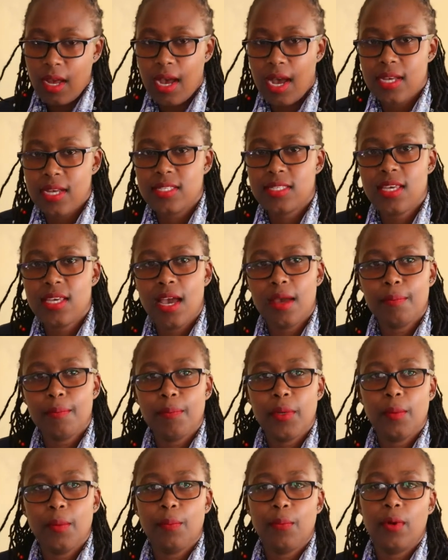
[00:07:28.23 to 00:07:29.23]
As young
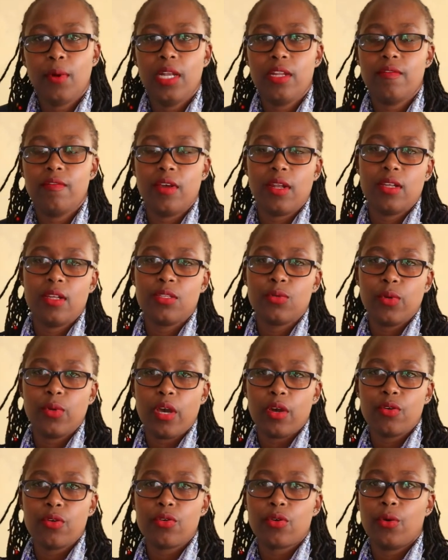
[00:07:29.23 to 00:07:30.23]
people, even as we
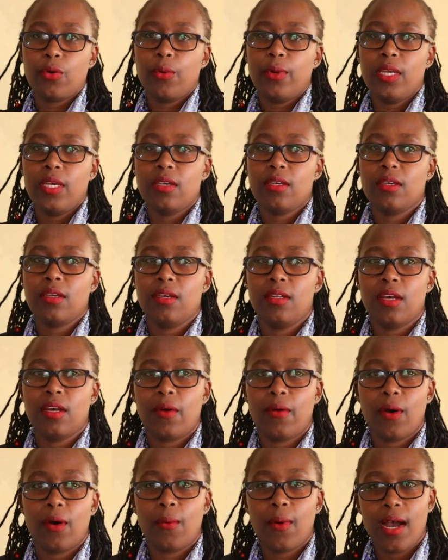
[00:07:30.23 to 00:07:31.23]
are growing in
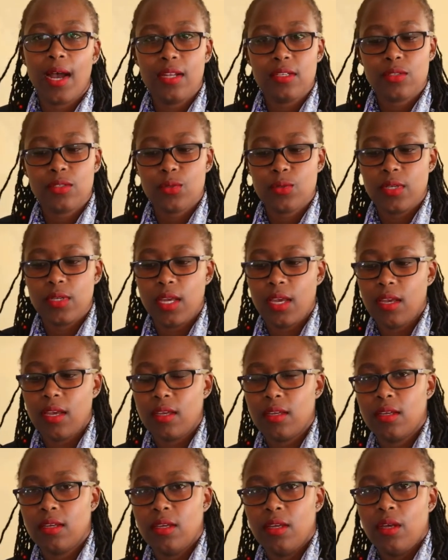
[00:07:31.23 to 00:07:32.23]
our world
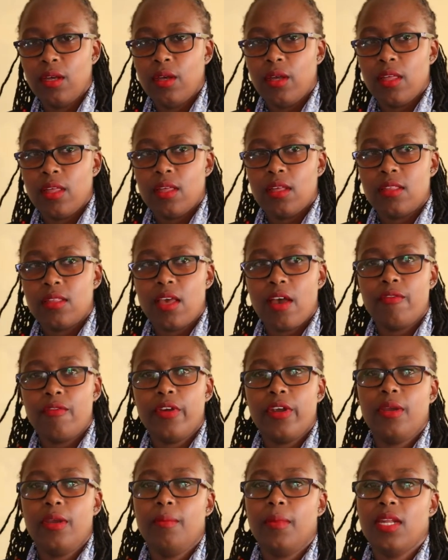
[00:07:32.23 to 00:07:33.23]
today, there are
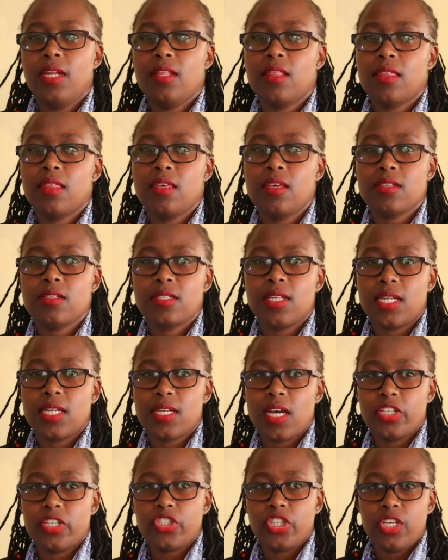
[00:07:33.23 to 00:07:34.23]
very many things that
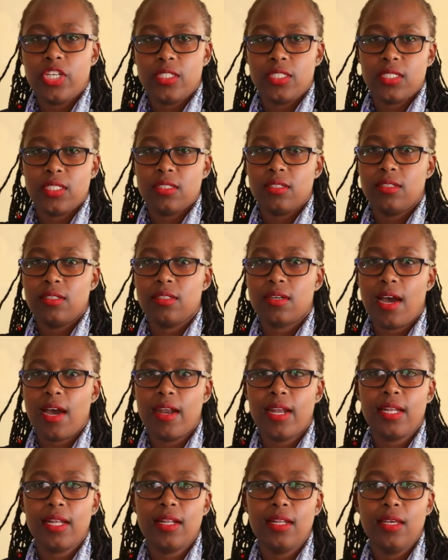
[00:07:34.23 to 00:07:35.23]
are changing.
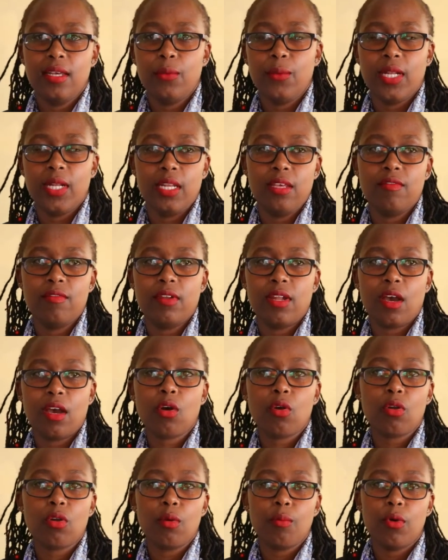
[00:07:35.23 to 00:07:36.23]
Currently, we live in a
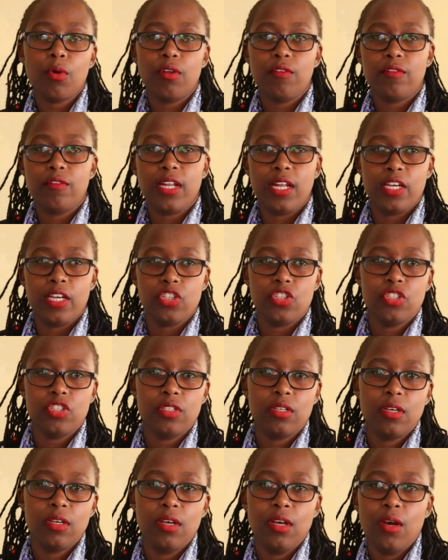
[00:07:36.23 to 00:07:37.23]
global village.
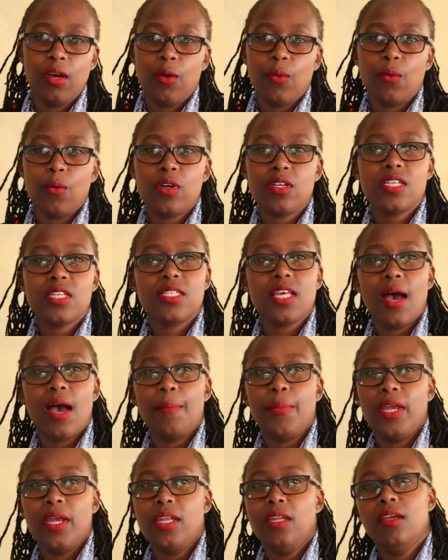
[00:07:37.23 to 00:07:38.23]
What is
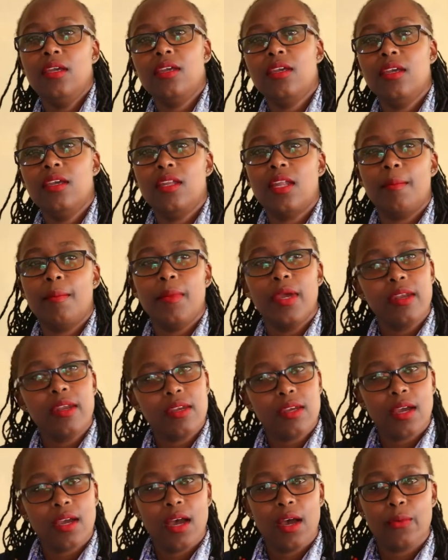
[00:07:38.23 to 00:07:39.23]
happening in
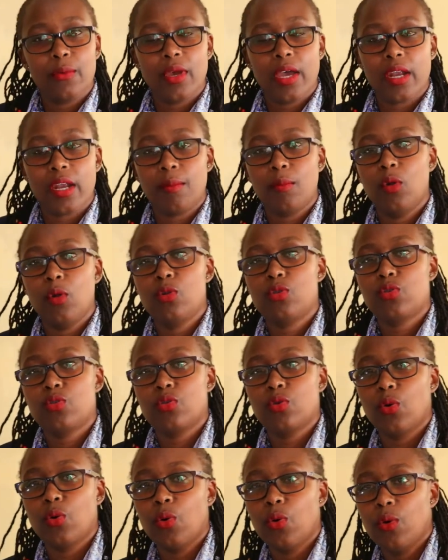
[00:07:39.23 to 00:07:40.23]
America, we are able to
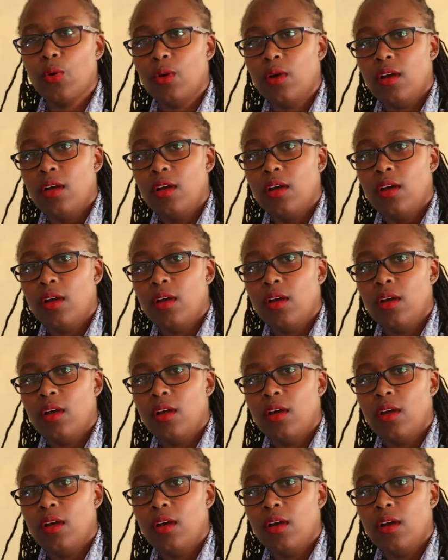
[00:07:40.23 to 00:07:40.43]
know.